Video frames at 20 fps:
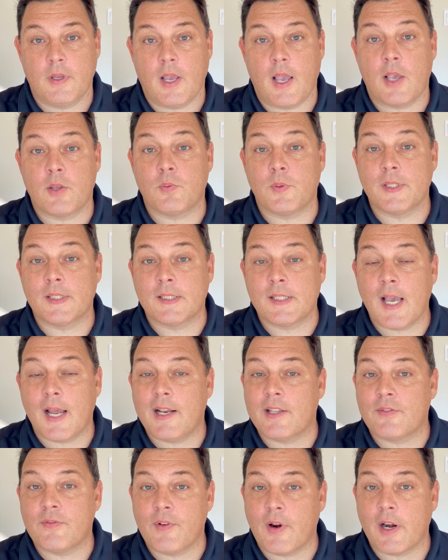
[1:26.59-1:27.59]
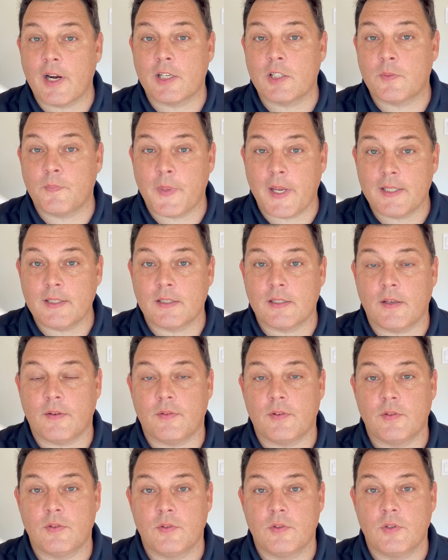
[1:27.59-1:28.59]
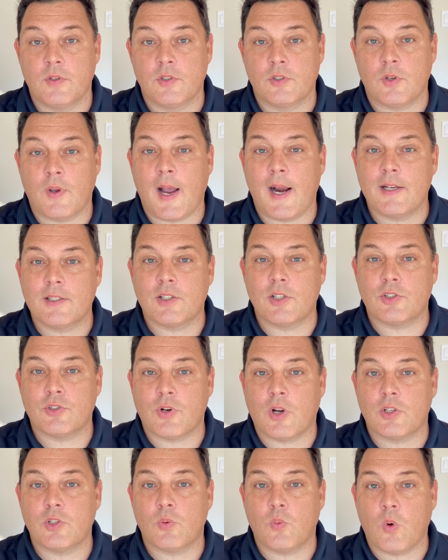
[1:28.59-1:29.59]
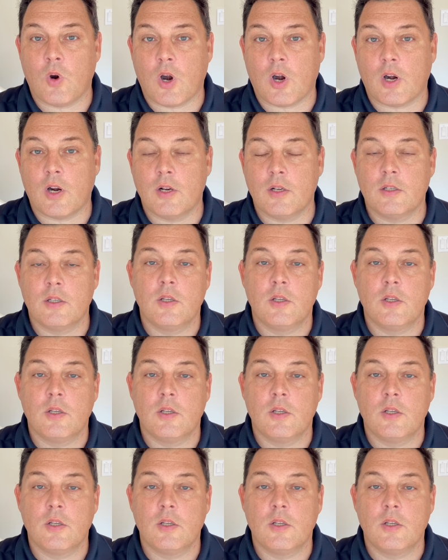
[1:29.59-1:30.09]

As we said, it's very expensive. So how does the trust work?